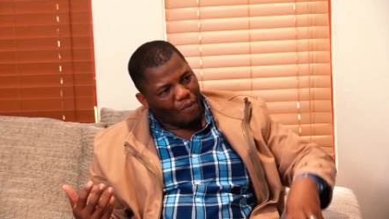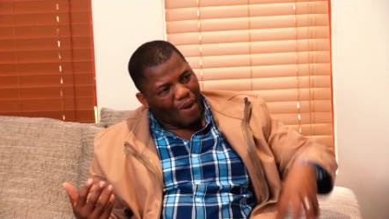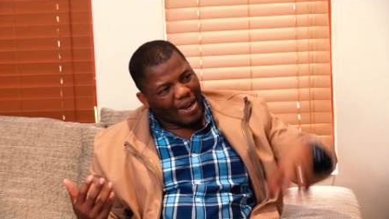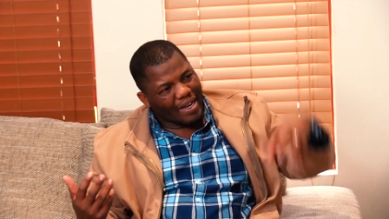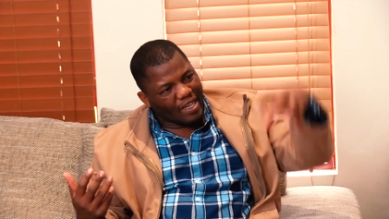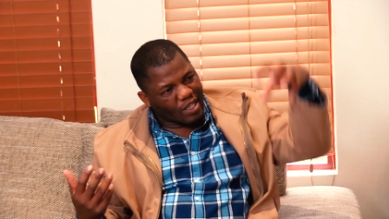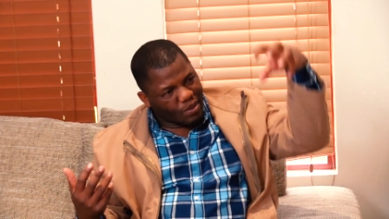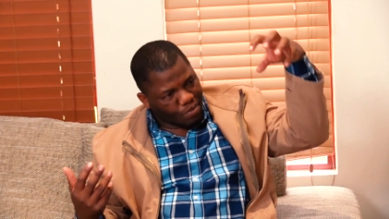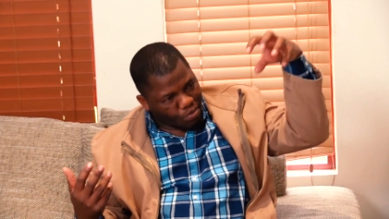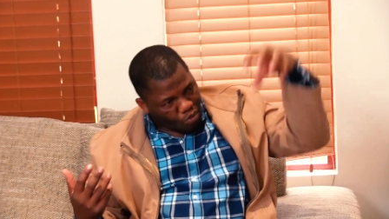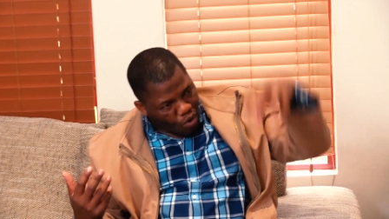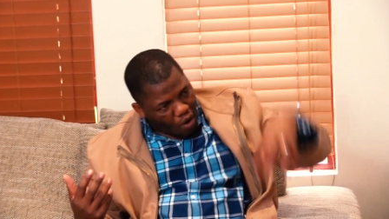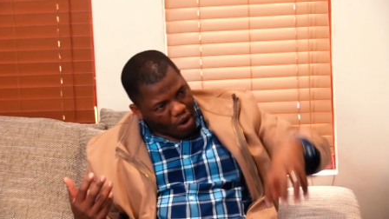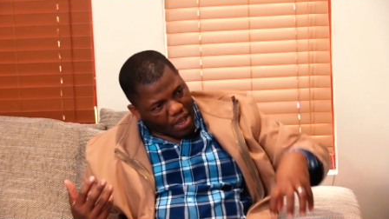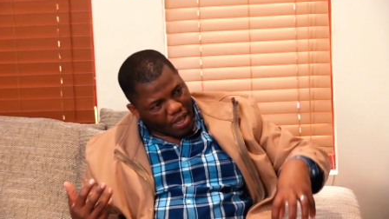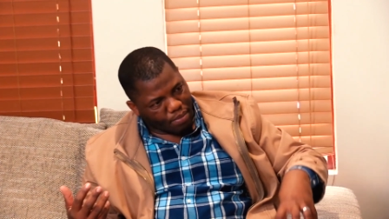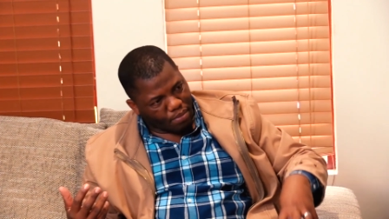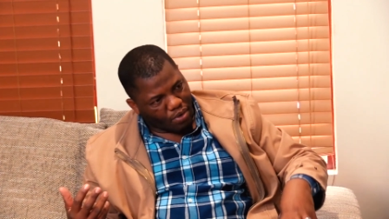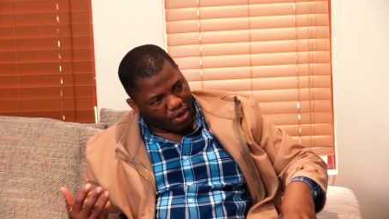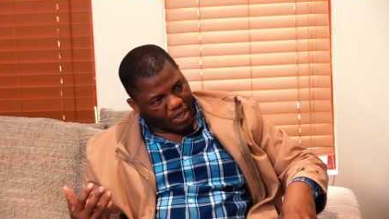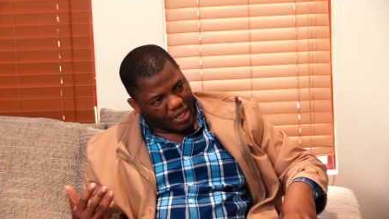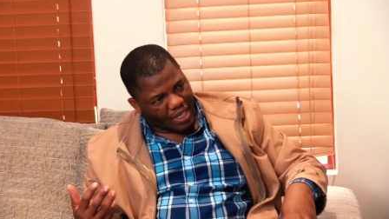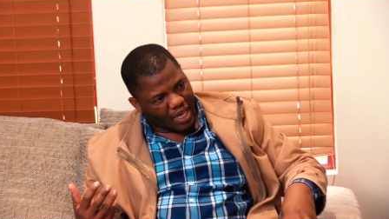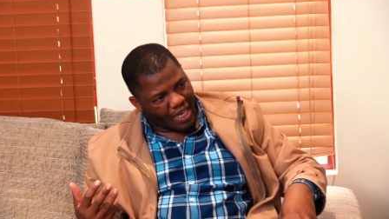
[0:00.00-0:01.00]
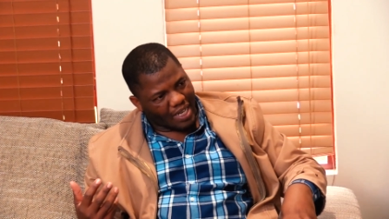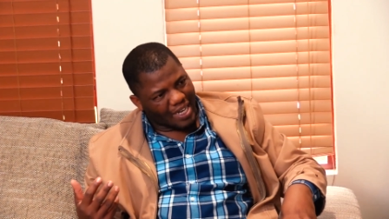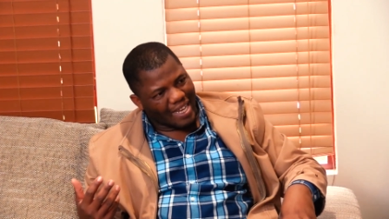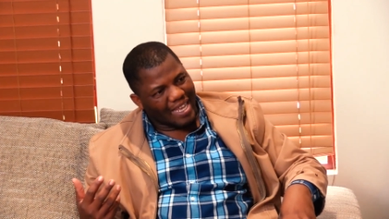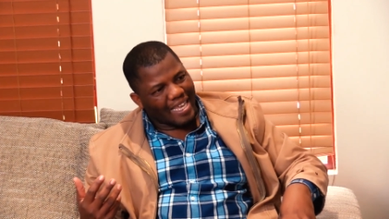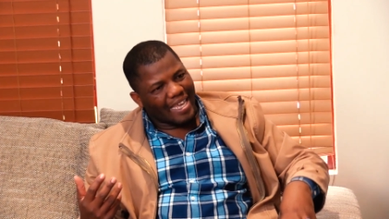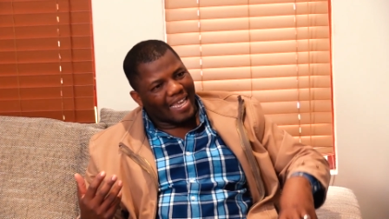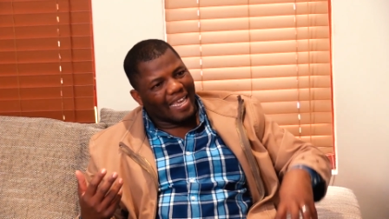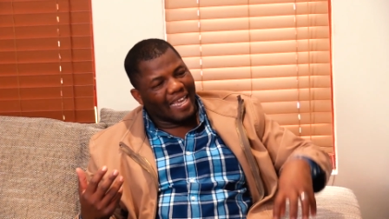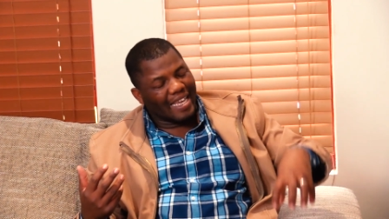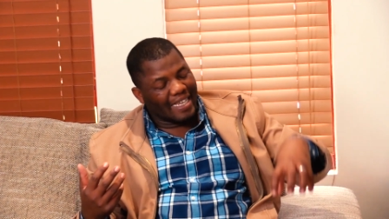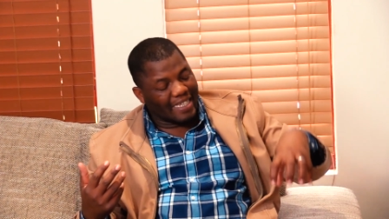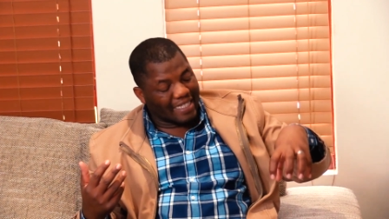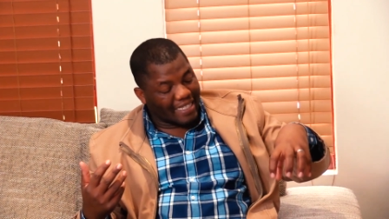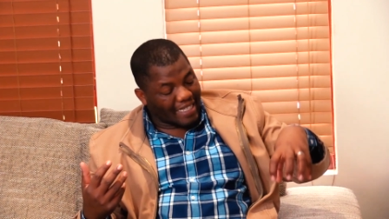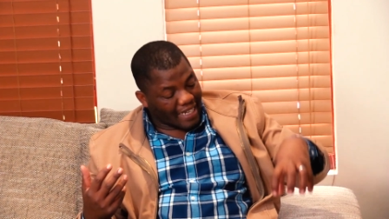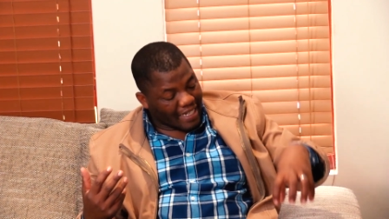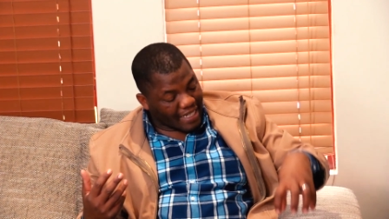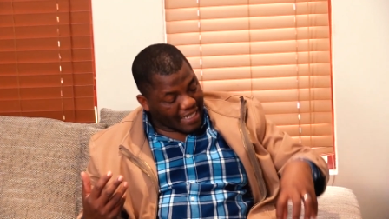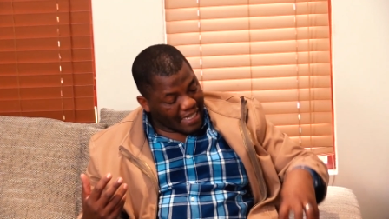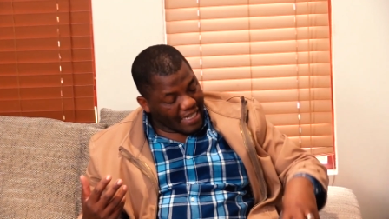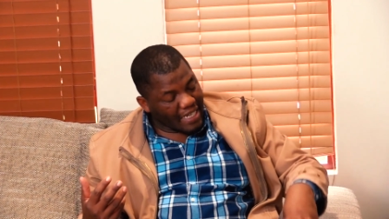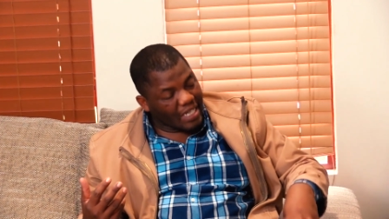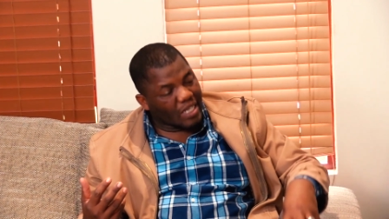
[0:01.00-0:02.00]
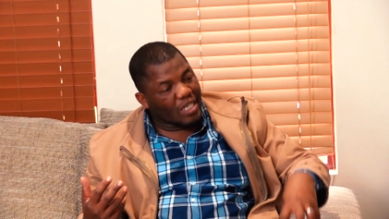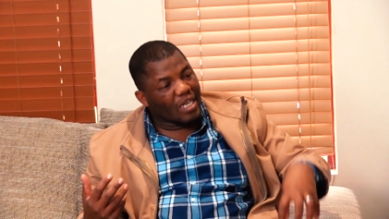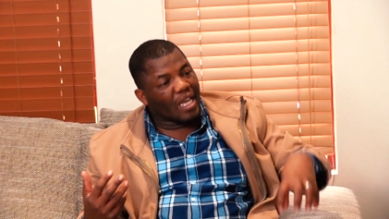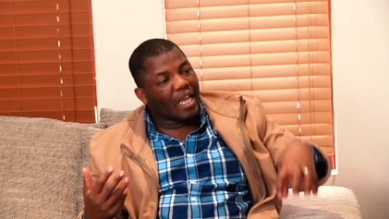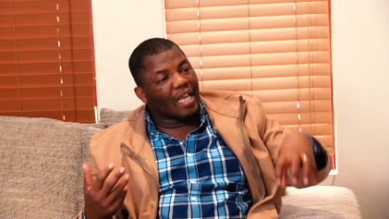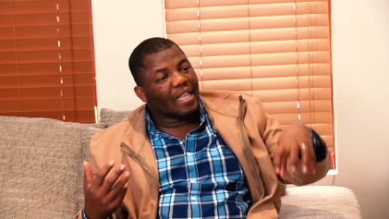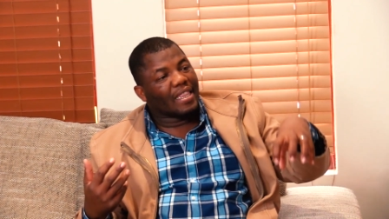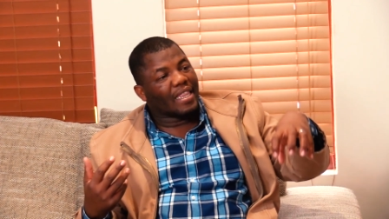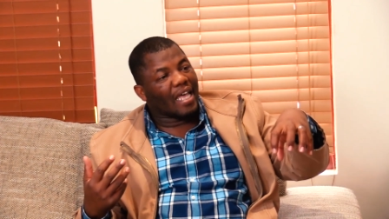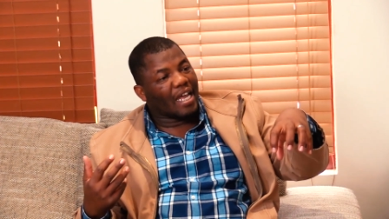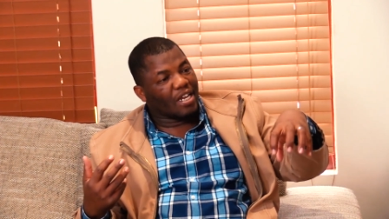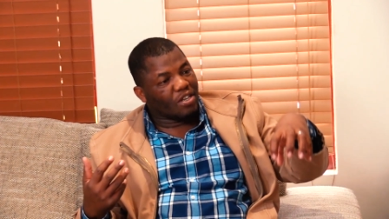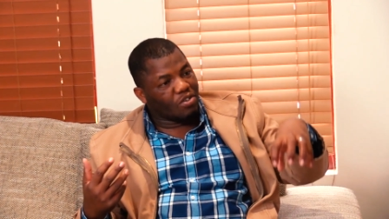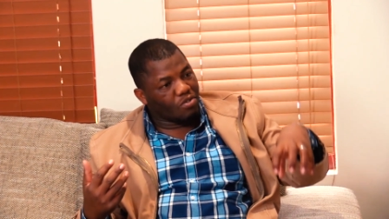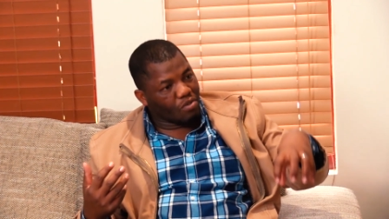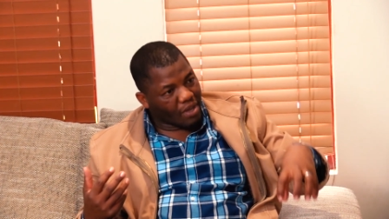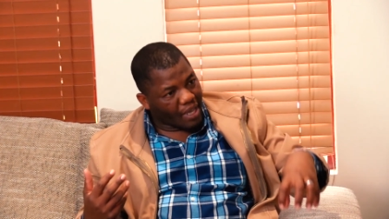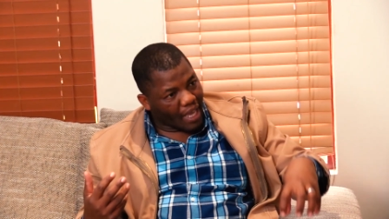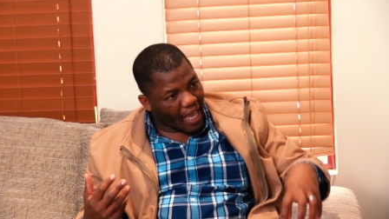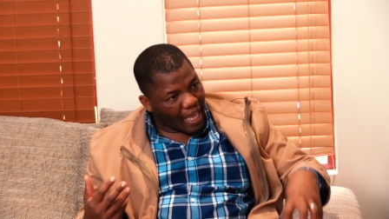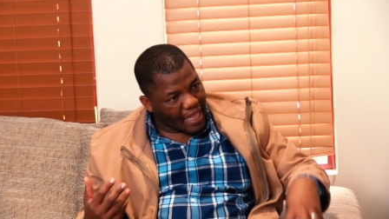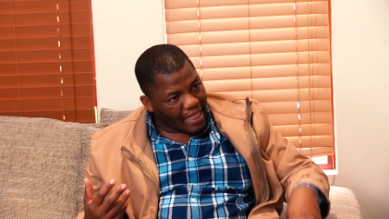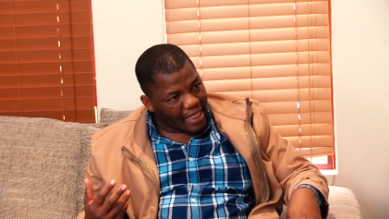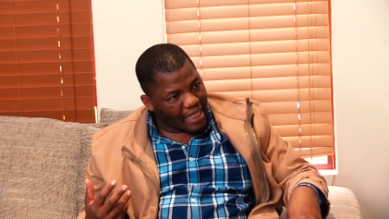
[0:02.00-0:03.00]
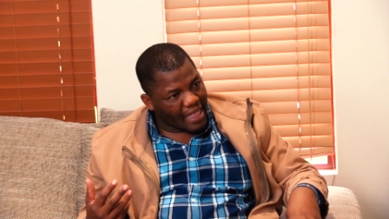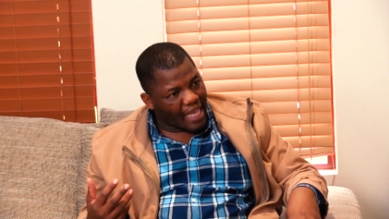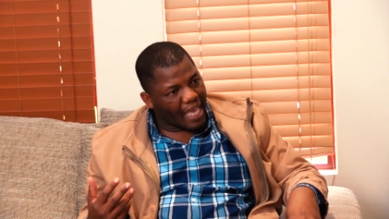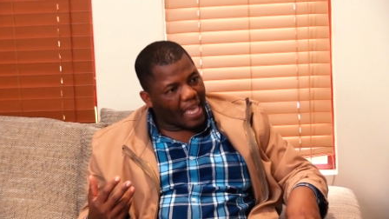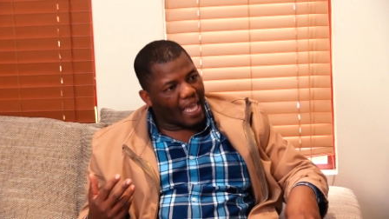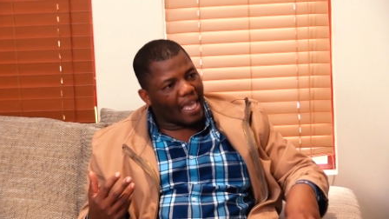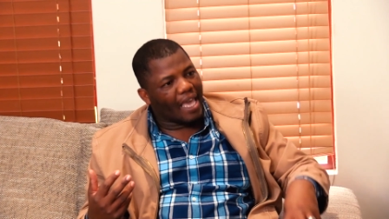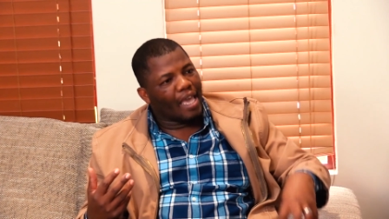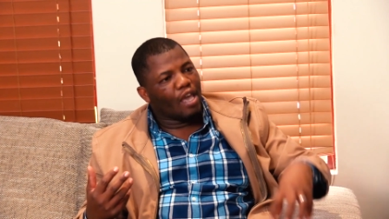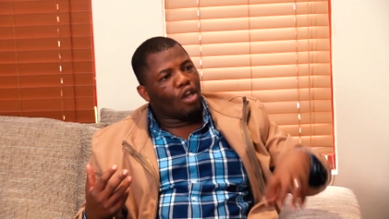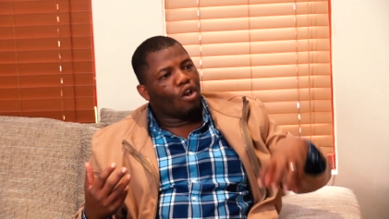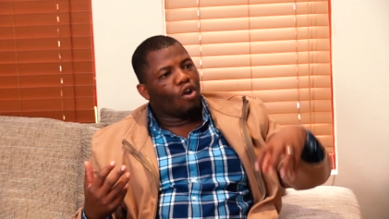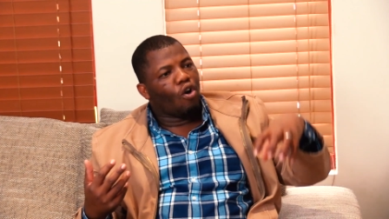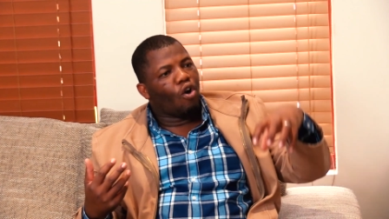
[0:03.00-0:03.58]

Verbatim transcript: what is more important is the teaching that you get there